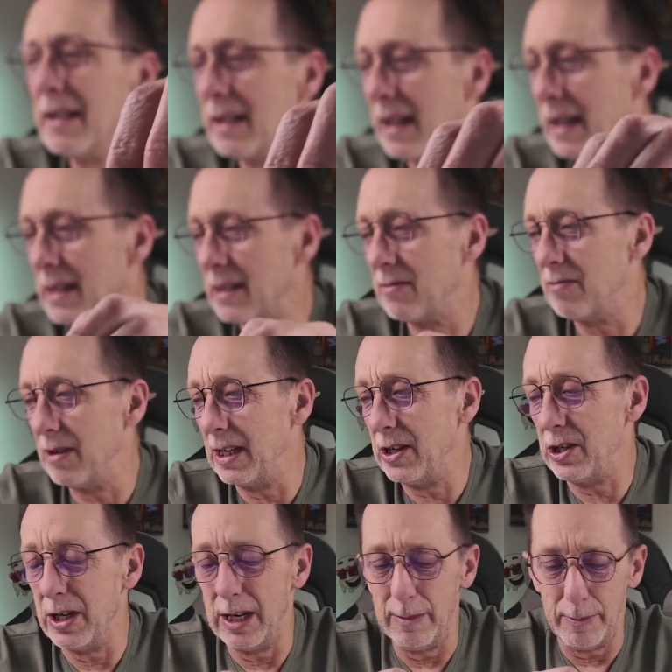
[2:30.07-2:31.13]
That's really
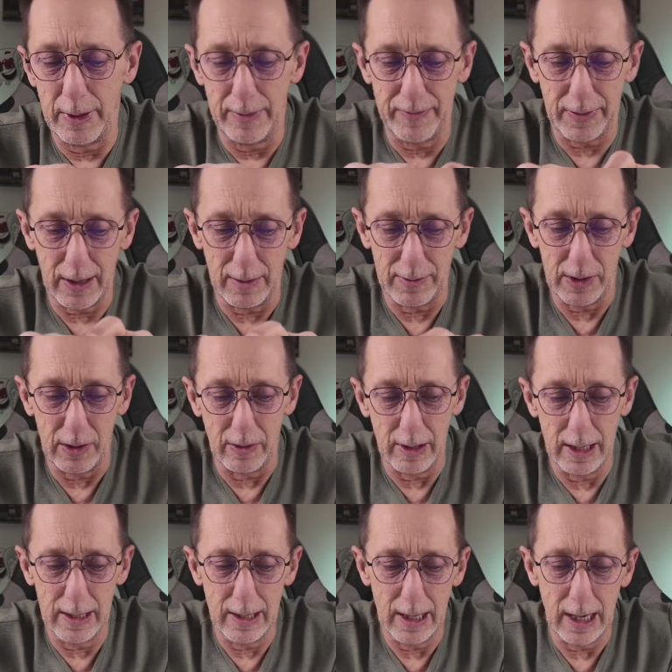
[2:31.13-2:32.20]
cheap. I'm
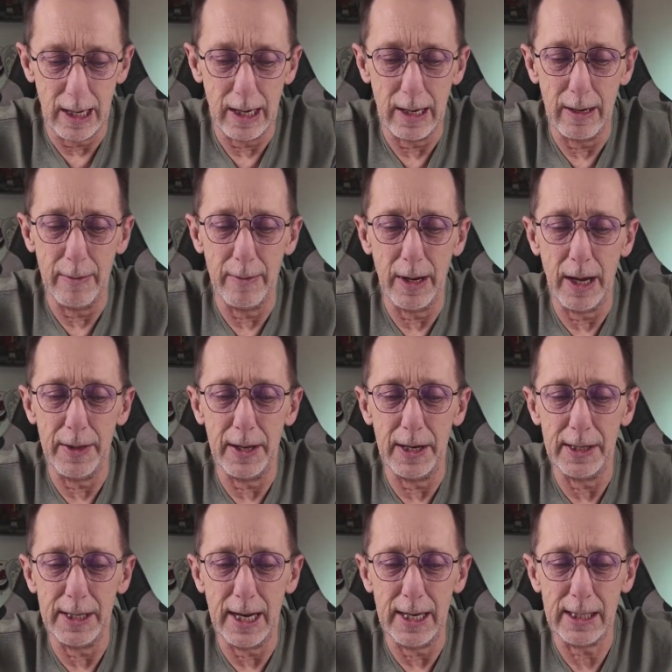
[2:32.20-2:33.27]
sorry. And
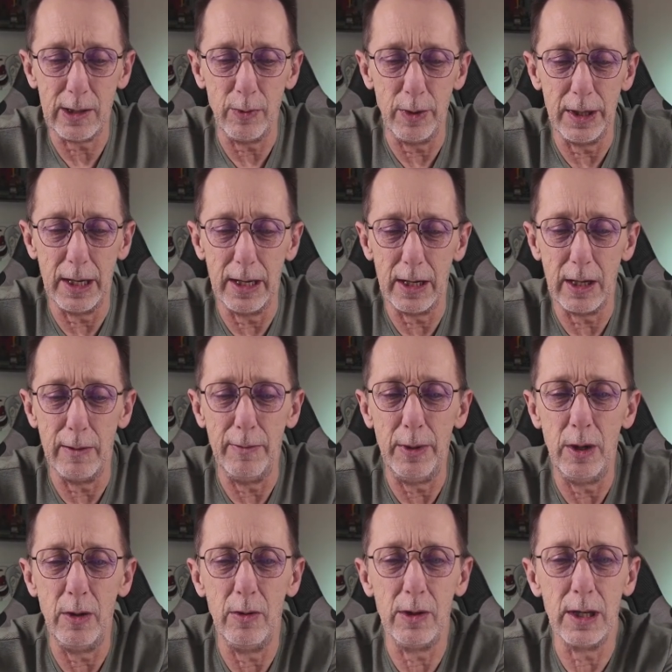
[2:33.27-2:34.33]
then a desk with a
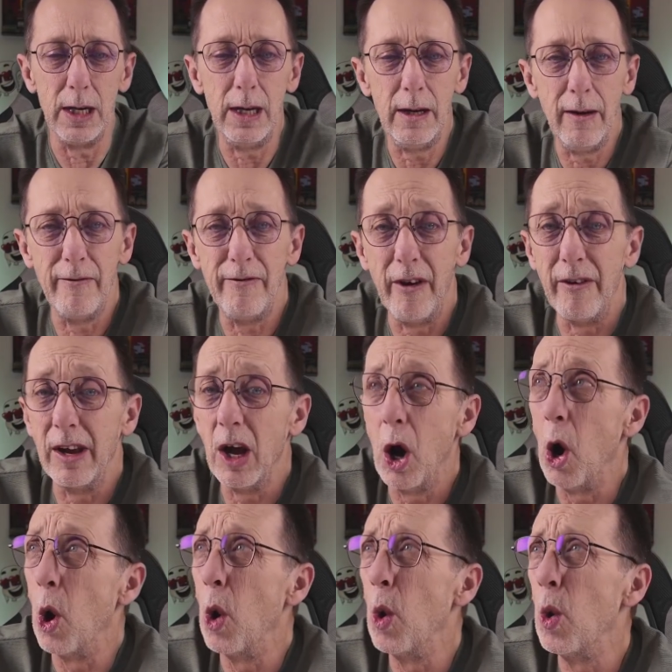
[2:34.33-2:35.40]
computer, very
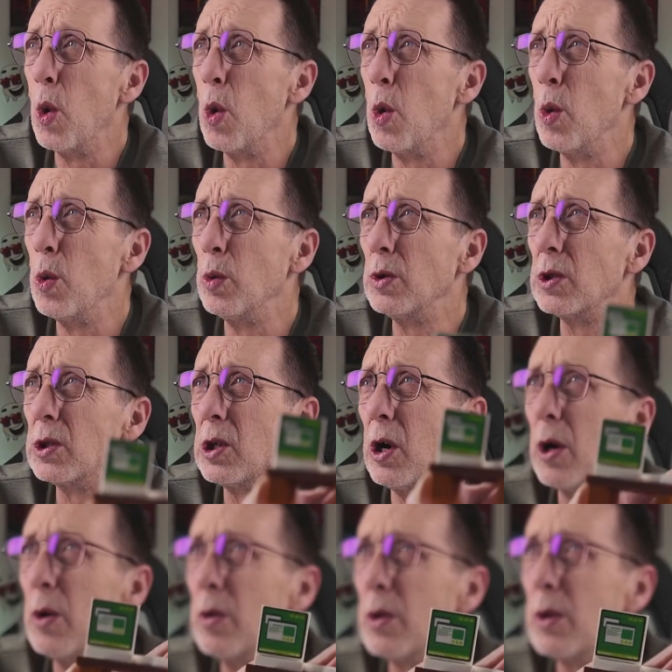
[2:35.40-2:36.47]
old
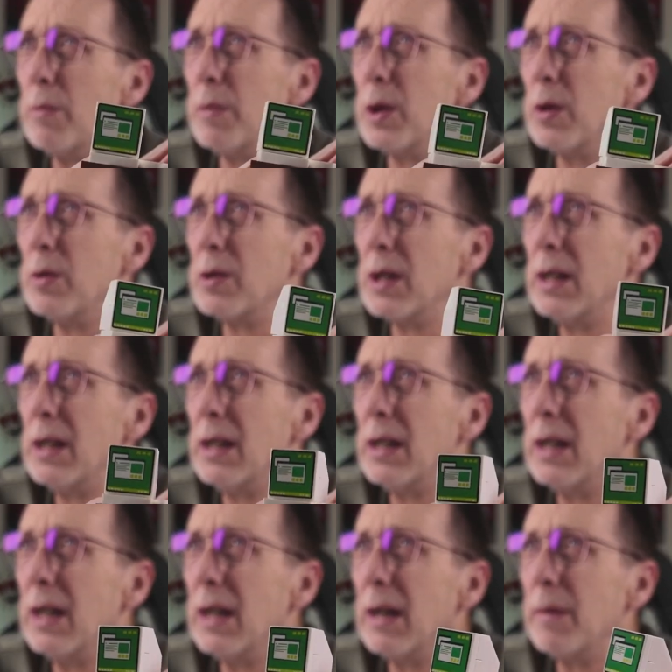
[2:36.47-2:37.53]
style computer,
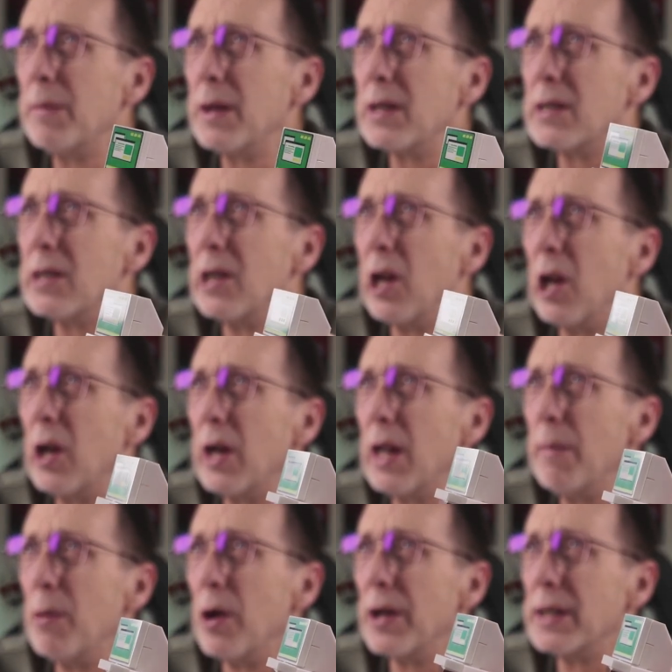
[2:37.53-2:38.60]
because look at
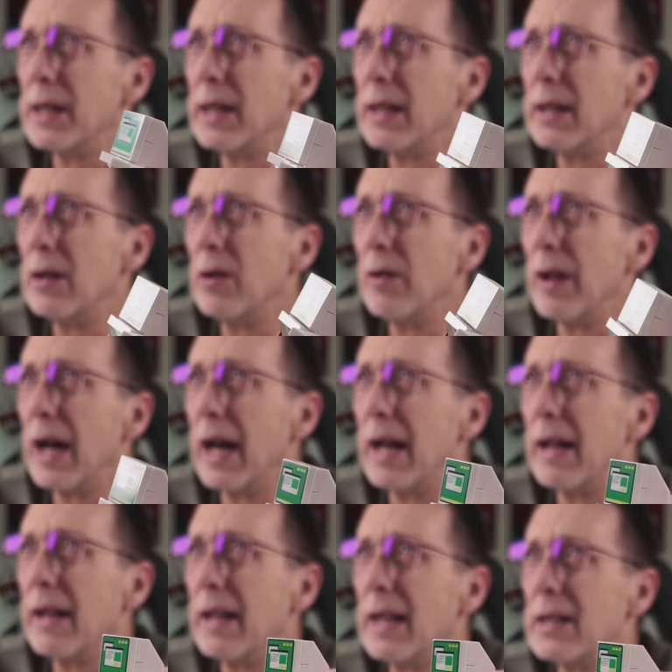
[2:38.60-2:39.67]
the monitor on that.
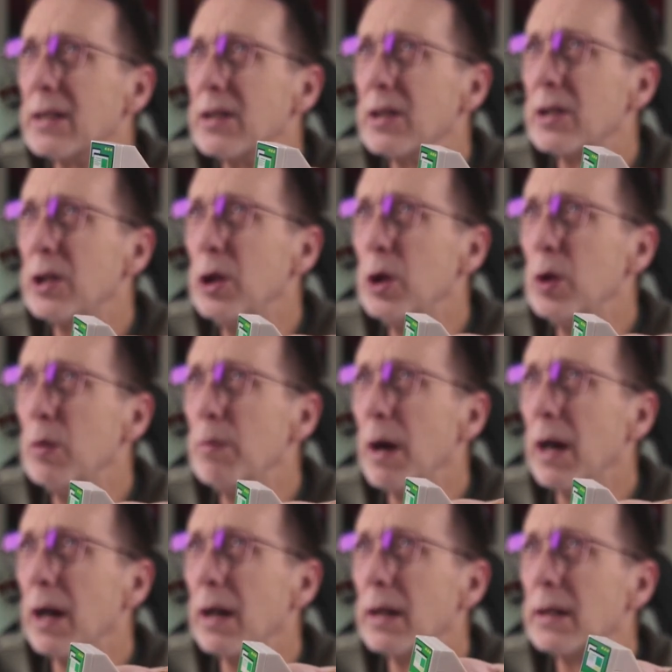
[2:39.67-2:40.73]
That's just
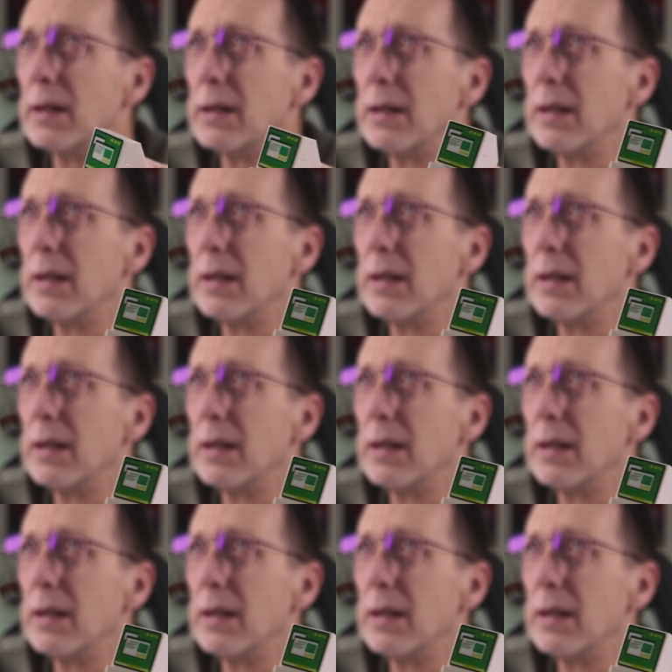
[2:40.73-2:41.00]
humongous.